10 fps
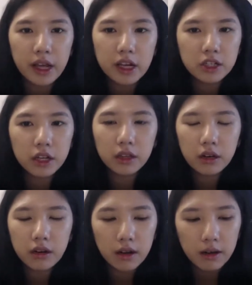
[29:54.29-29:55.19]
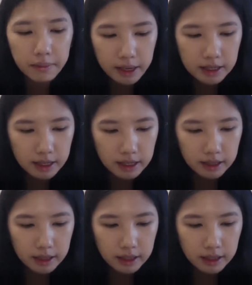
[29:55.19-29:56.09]
Asia. They're
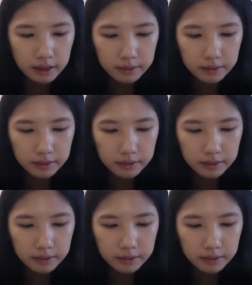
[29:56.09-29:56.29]
amazingly